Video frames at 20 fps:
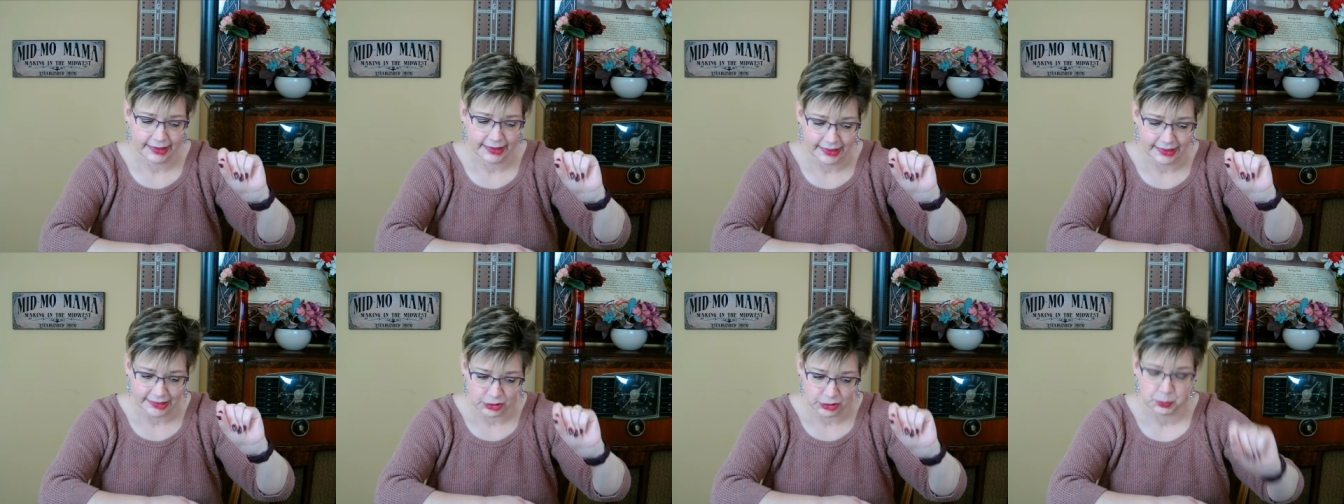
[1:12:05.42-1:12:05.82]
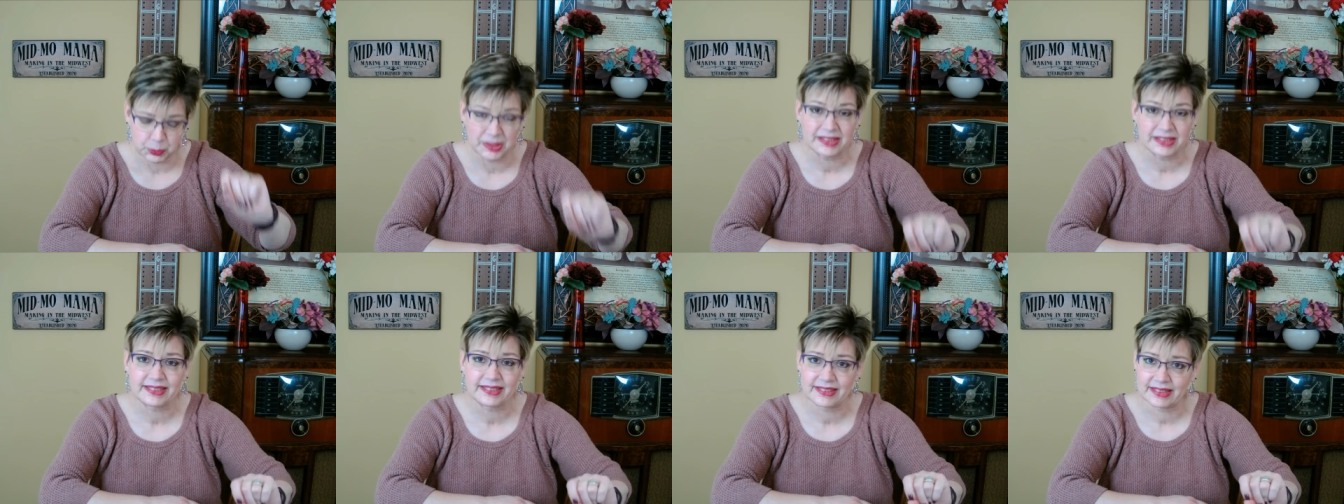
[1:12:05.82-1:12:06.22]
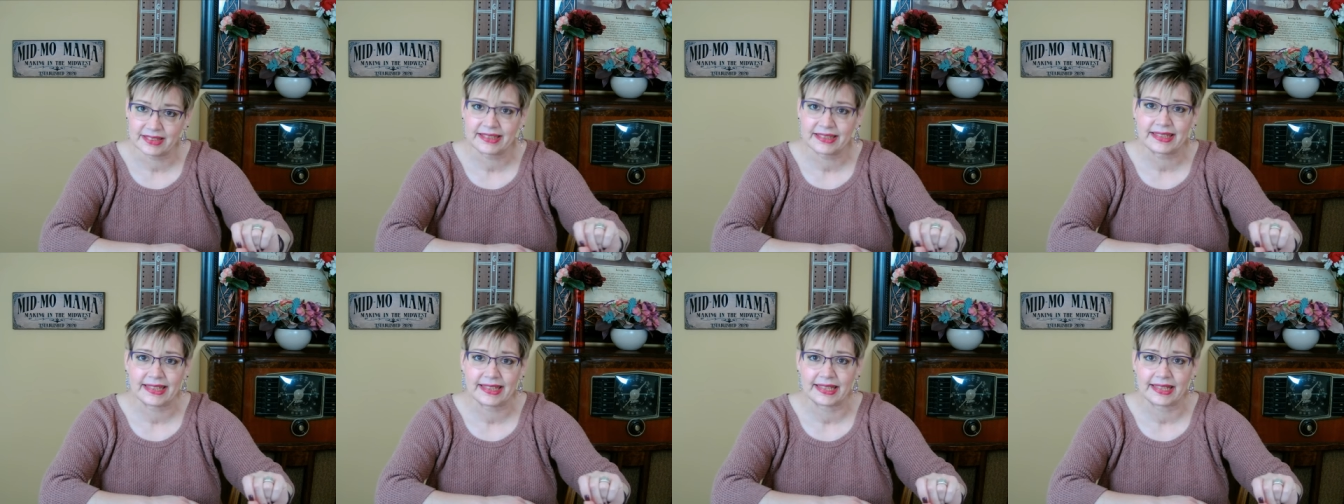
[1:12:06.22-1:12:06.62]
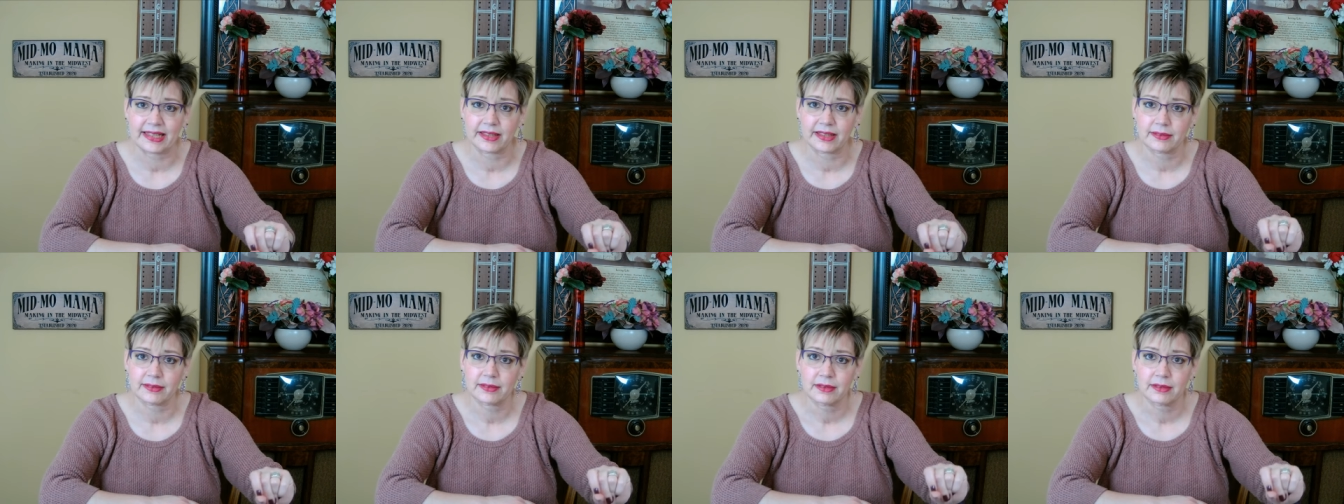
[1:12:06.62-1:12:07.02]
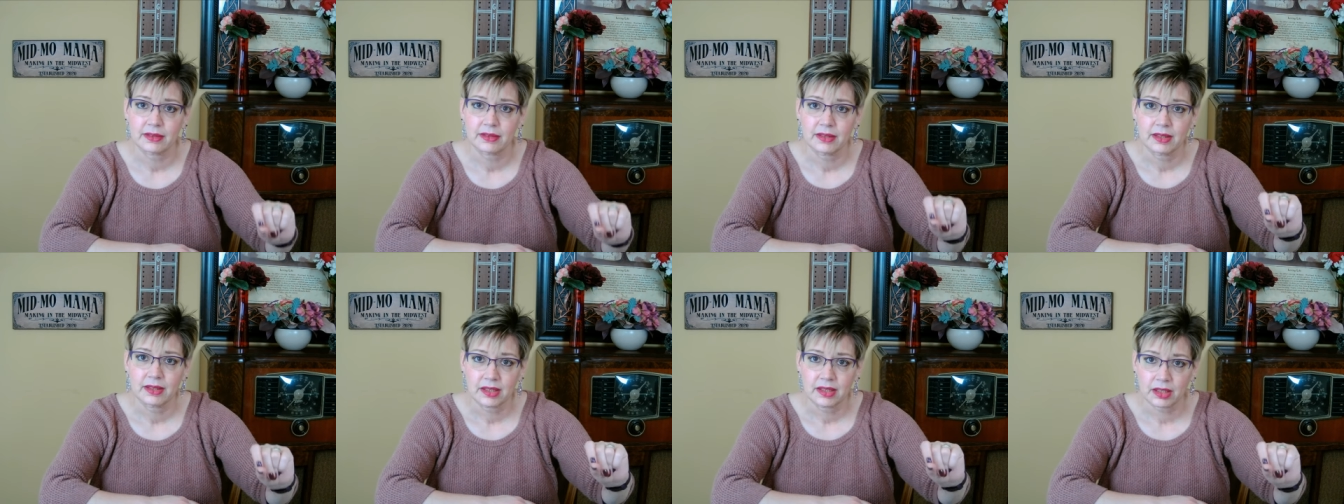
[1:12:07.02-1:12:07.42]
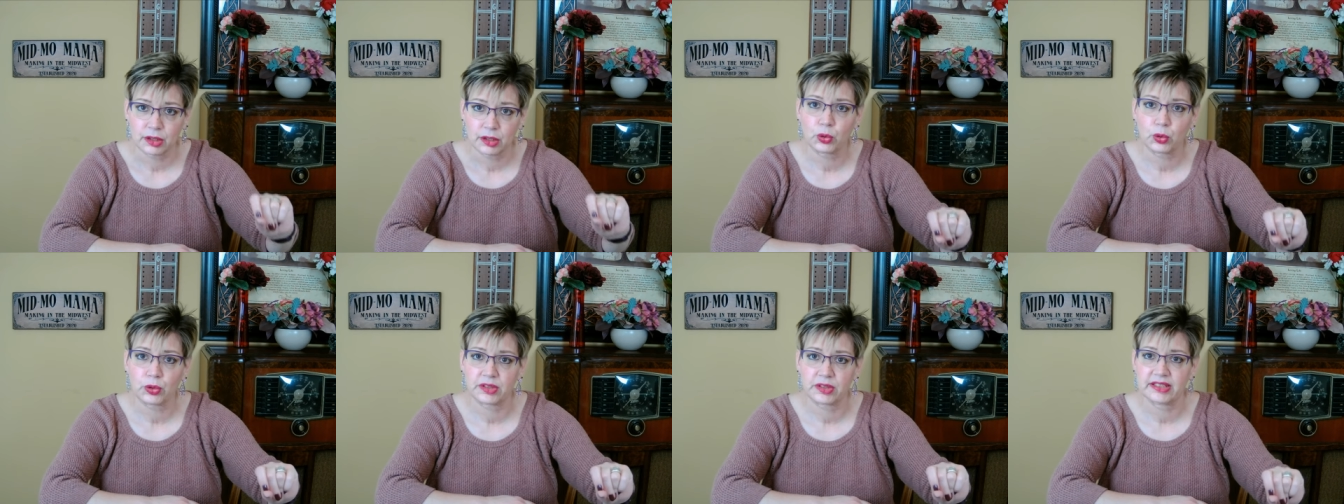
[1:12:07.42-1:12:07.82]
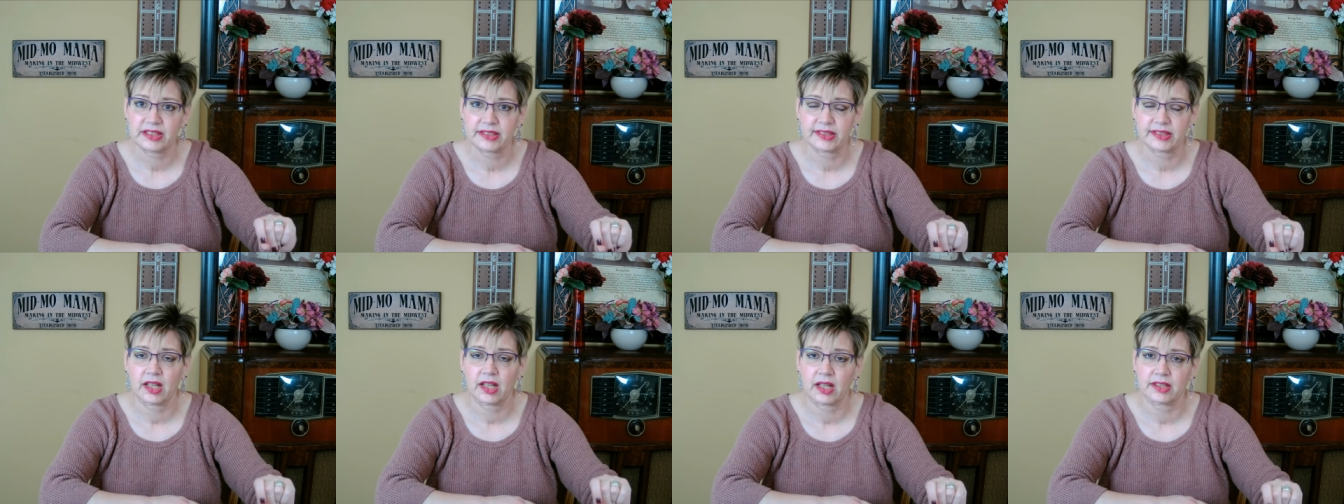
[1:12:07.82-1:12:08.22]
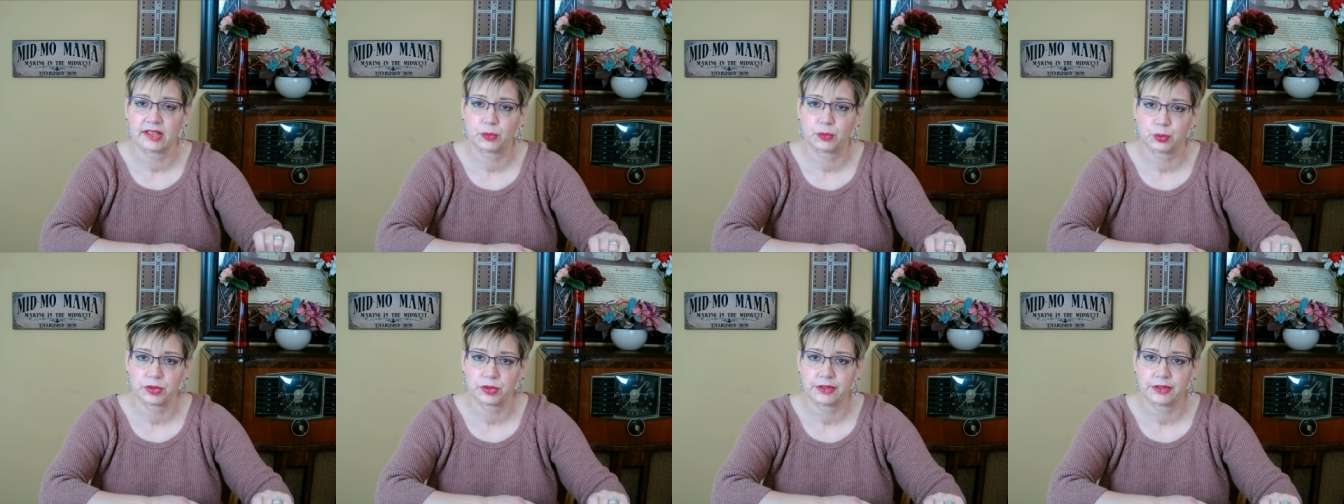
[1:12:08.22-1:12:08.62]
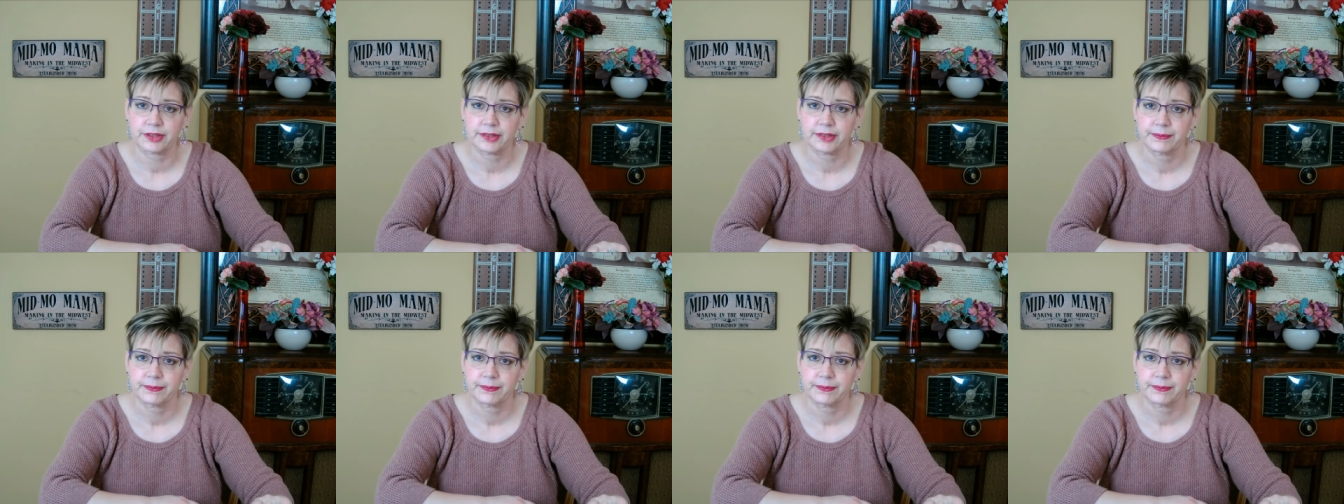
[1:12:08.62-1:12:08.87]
as best as I can according to God's Word.